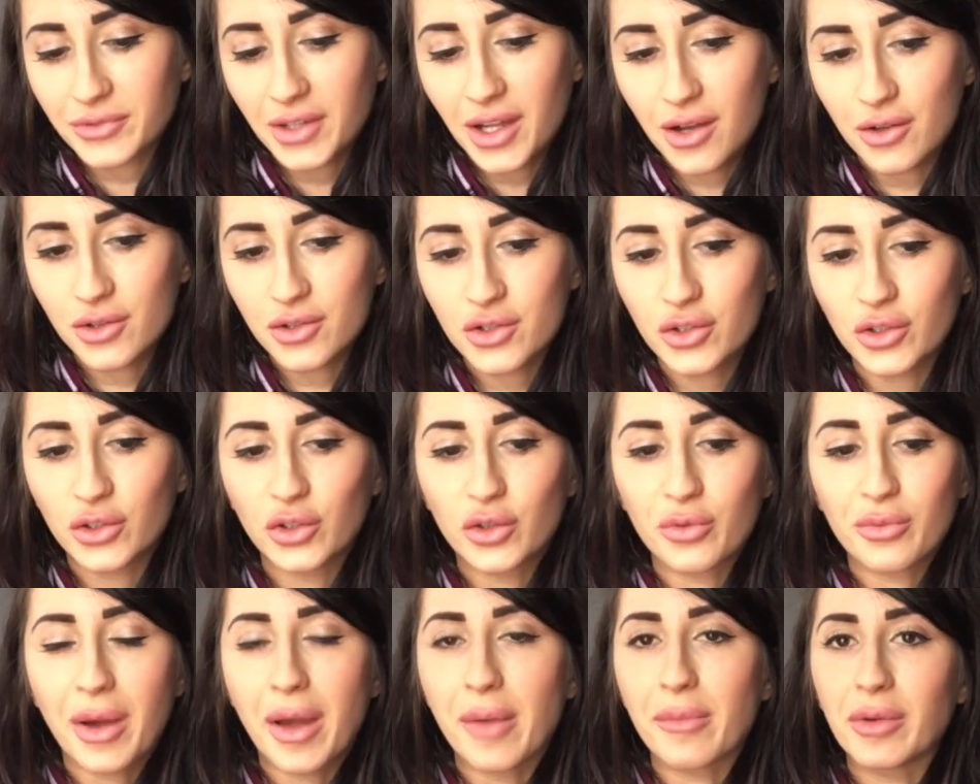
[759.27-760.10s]
I'll show
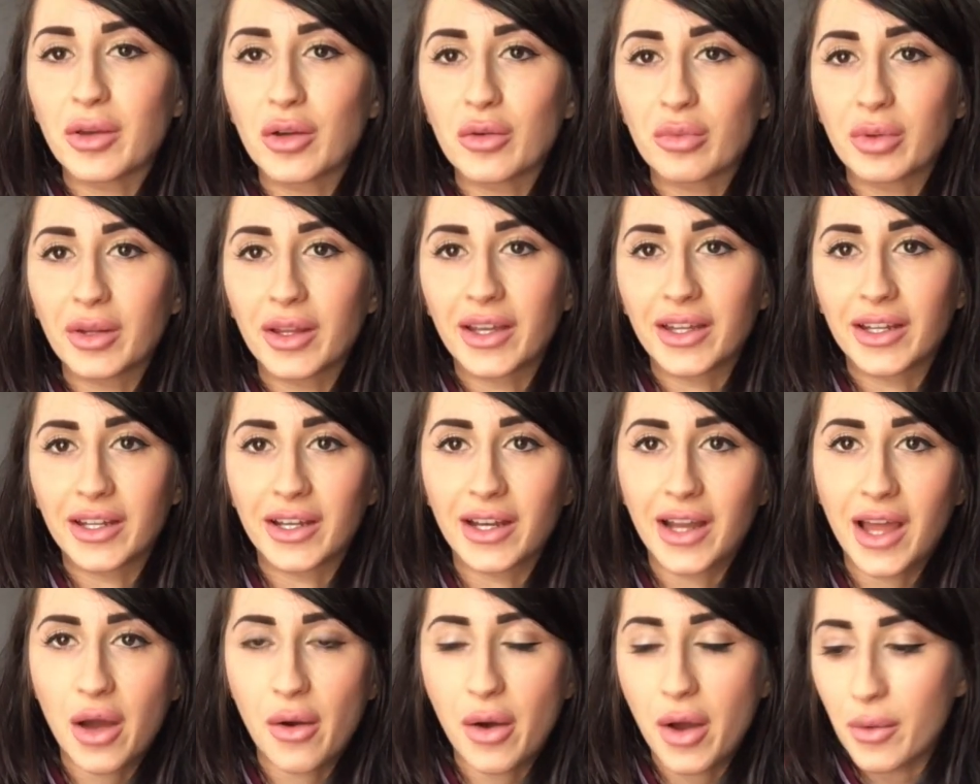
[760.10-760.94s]
you my meal plan
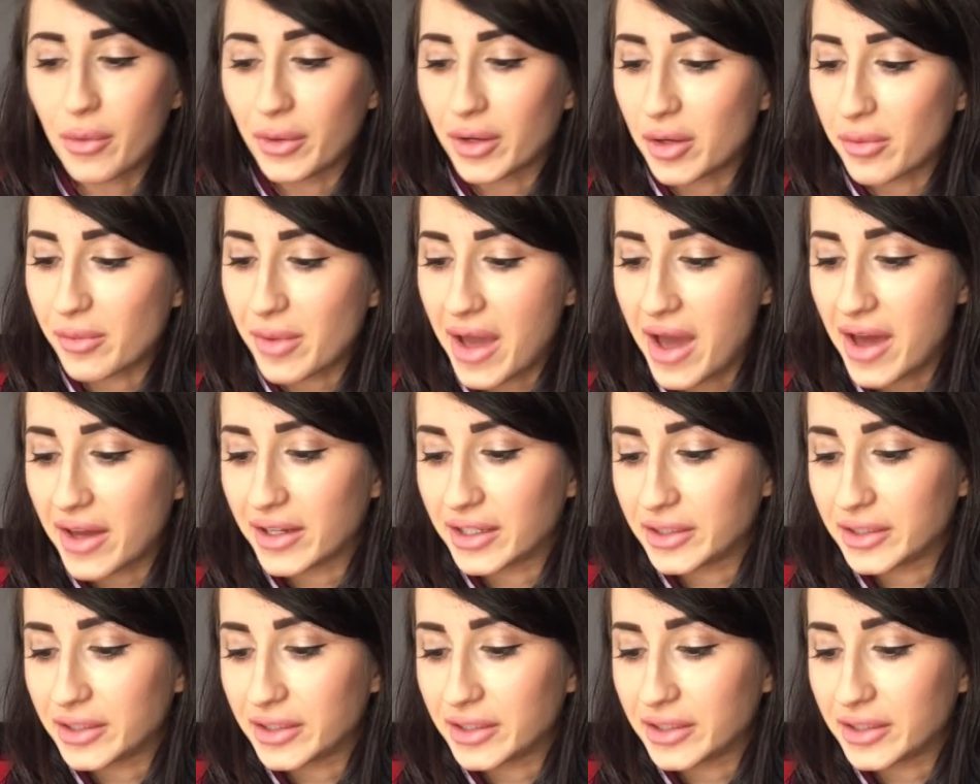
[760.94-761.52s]
and how I went about